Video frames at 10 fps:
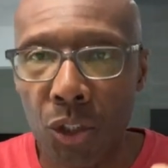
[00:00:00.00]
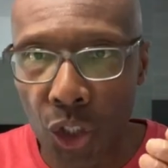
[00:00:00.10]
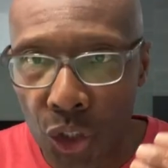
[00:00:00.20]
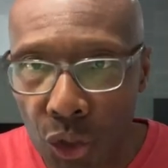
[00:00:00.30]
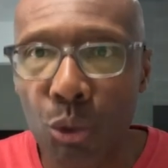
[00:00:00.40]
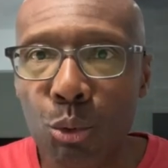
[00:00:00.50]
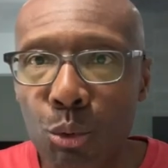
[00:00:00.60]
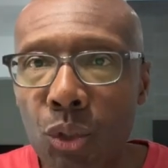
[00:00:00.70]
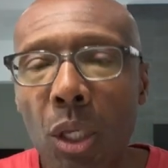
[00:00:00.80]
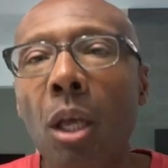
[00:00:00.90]
to
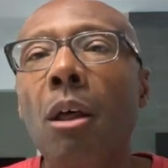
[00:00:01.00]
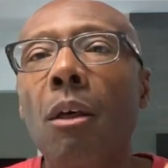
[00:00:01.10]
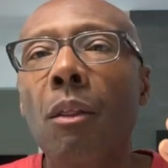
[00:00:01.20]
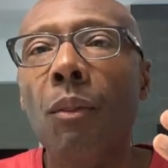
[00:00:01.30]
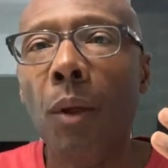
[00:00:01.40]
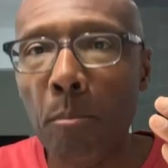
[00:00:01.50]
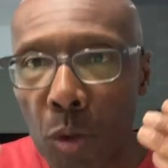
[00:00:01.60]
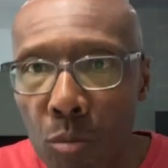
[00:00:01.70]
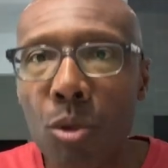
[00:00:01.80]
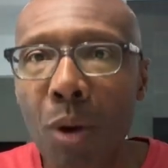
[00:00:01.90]
use the
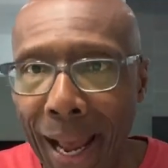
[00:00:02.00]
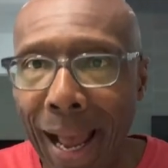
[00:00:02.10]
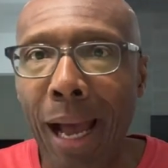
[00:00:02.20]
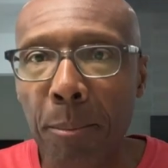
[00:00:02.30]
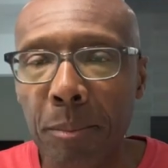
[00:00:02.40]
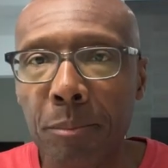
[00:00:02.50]
Moomoo app.